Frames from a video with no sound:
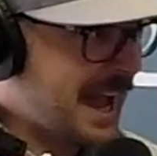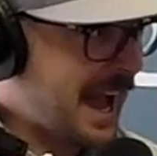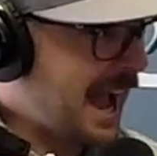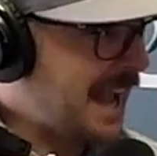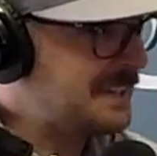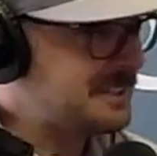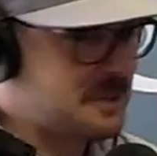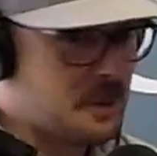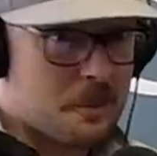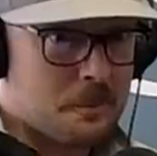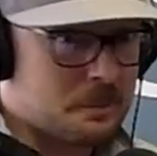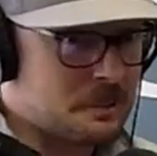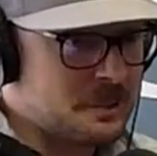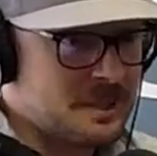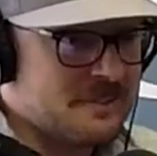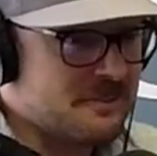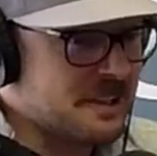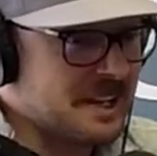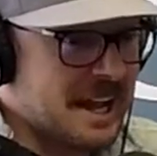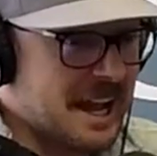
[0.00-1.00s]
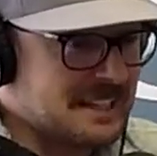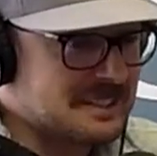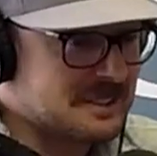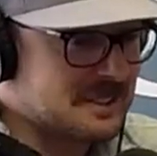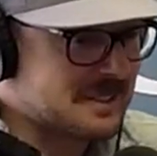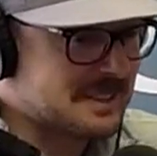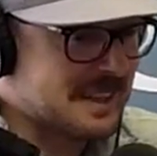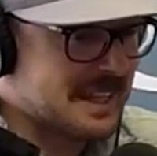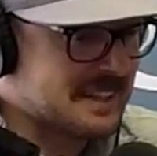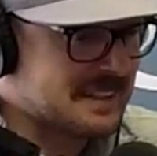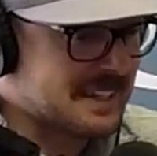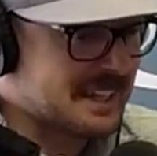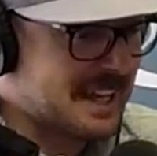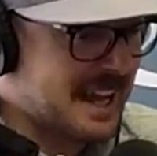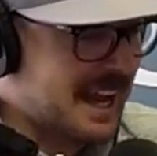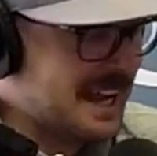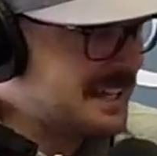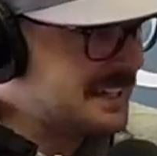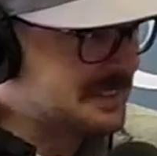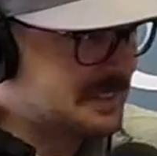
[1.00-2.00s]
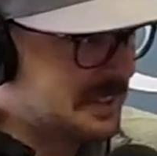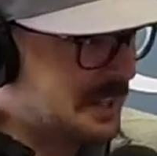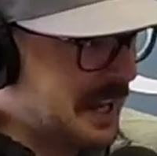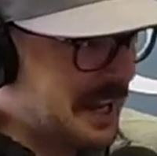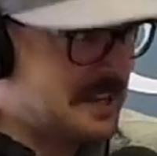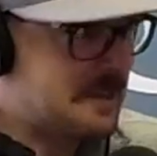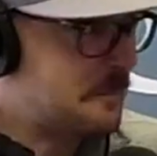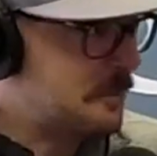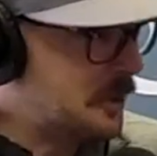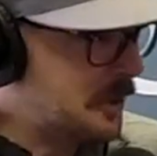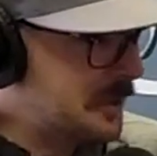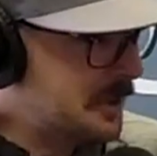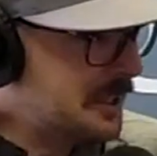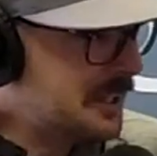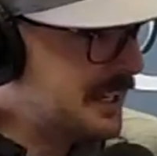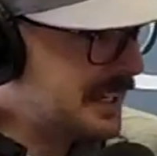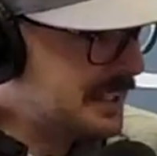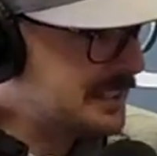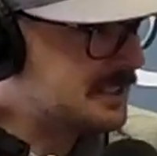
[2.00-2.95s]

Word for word: I don't believe it. I just think the guy is an animal. Look he's, at